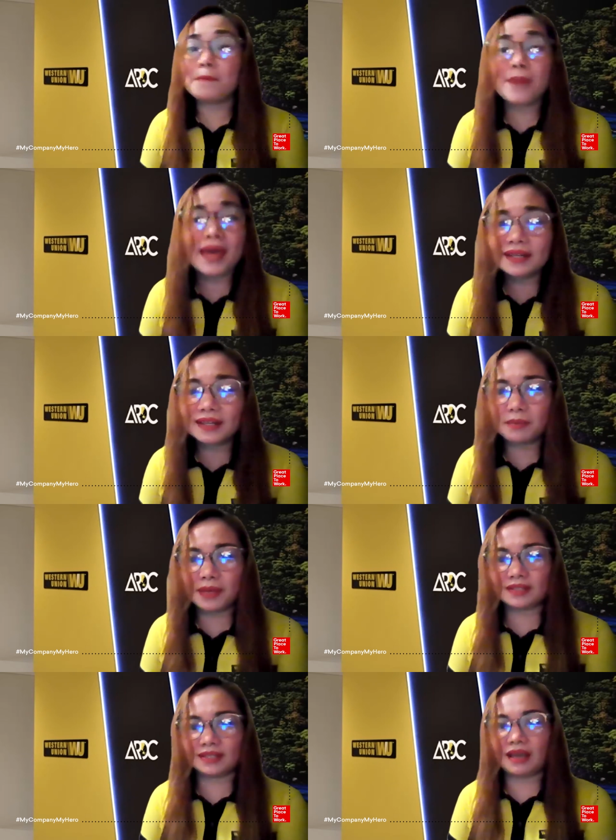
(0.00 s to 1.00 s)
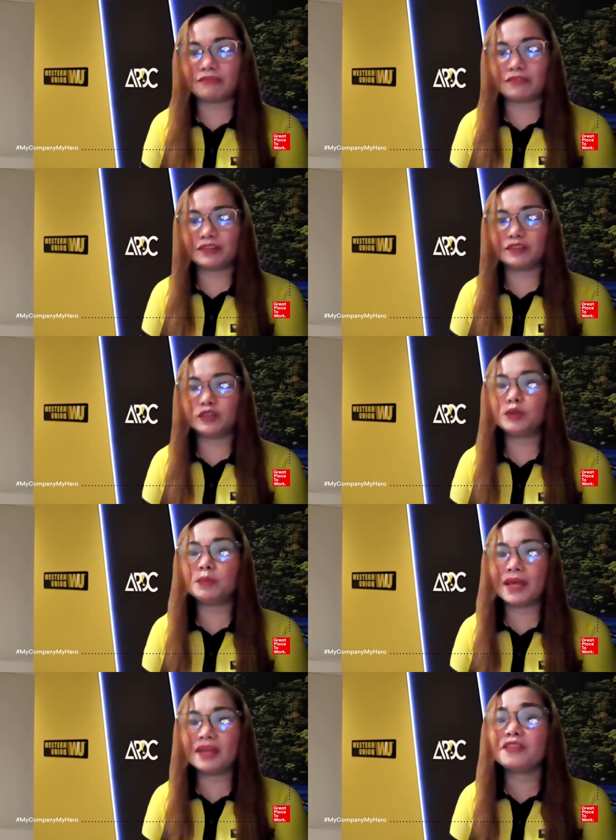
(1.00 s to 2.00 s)
made an amazing effort to
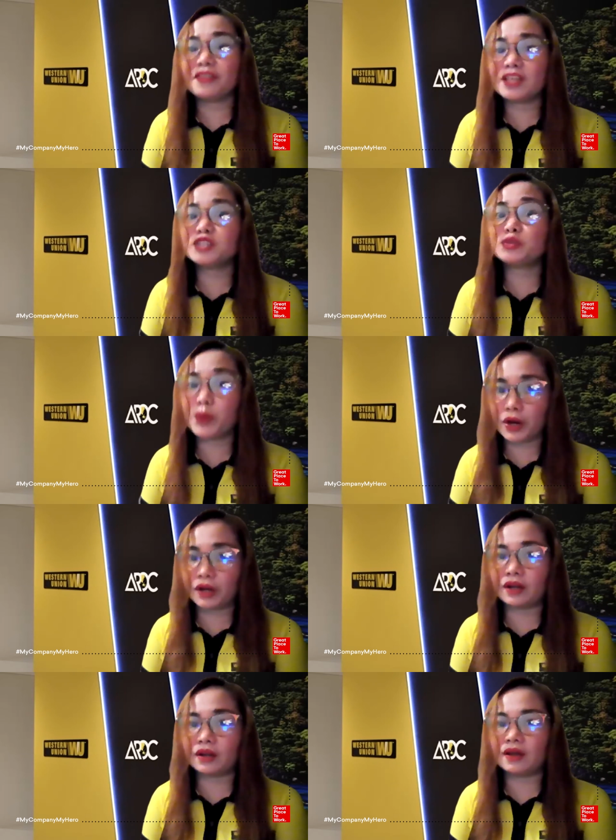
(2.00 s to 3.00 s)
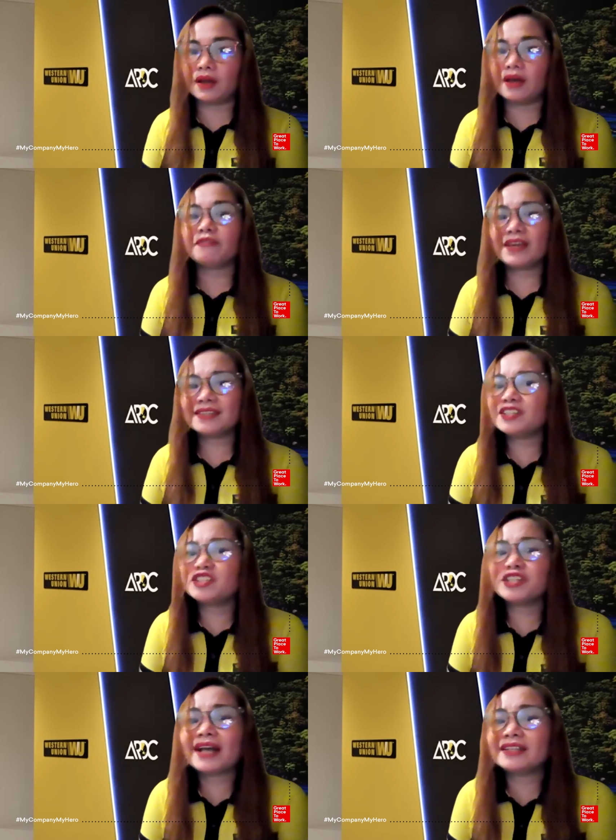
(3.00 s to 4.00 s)
make things work, facing
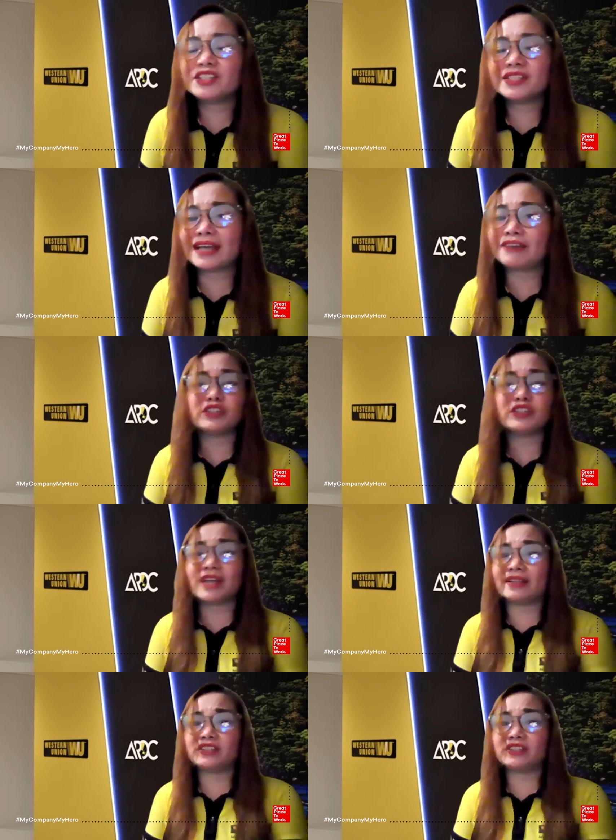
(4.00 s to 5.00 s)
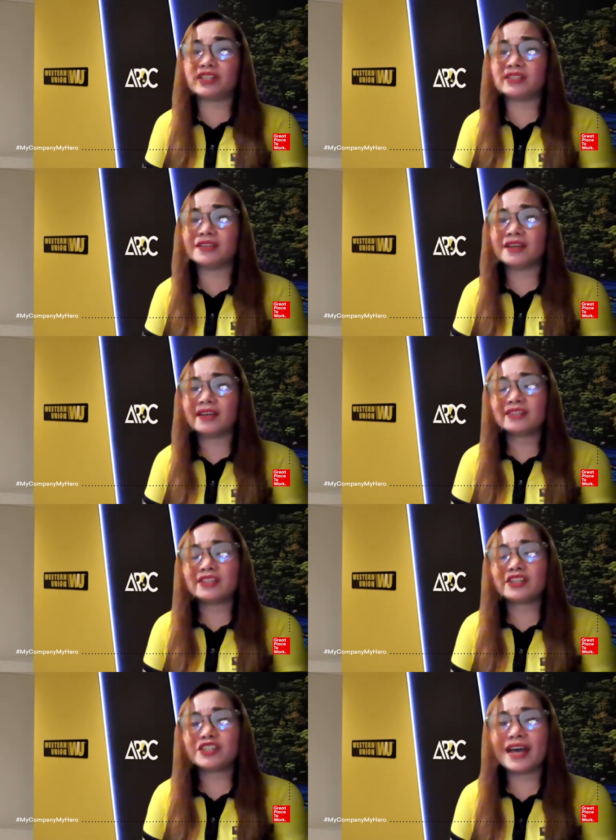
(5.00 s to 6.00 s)
challenges after challenges,
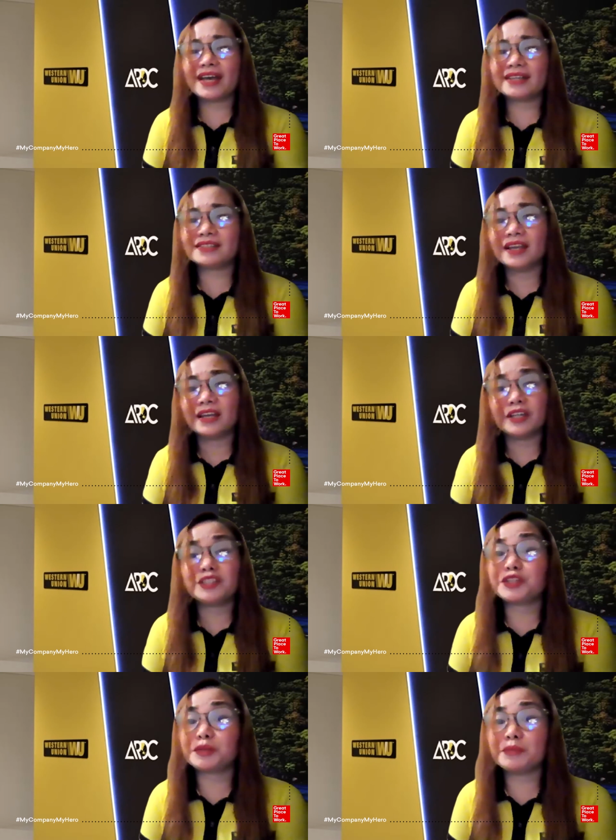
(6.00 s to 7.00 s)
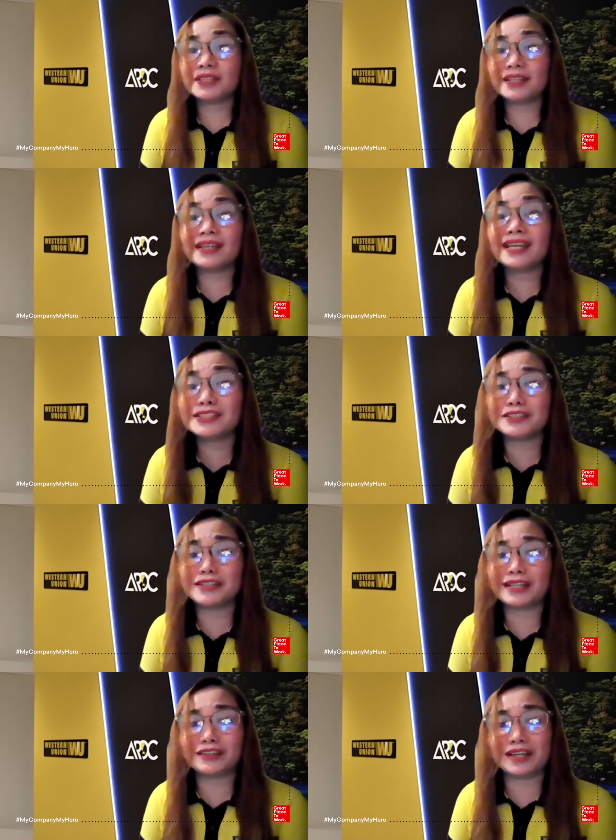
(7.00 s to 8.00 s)
such as intermittent
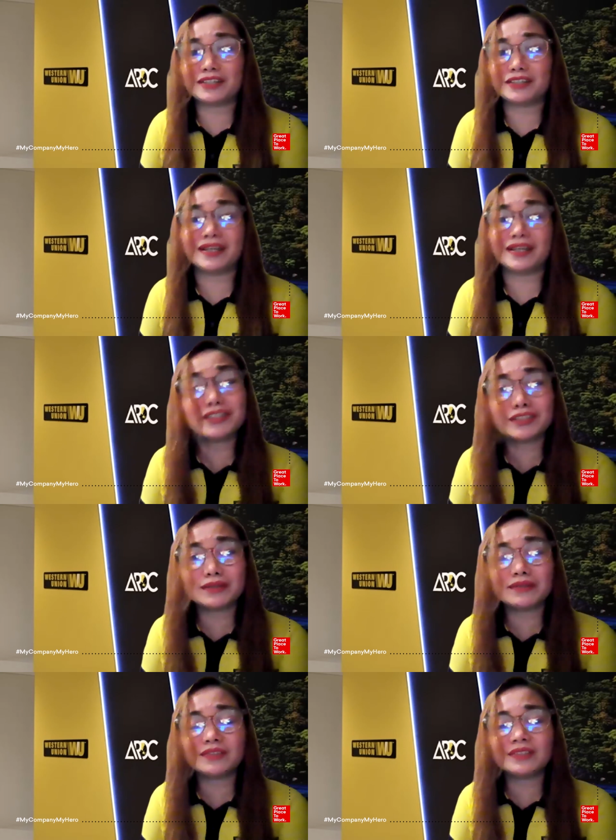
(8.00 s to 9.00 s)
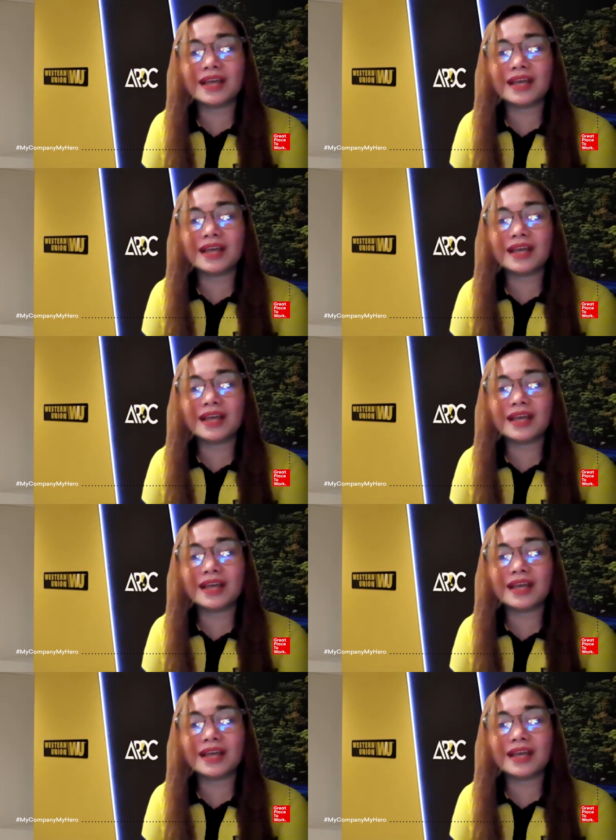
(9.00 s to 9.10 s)
internet connection issues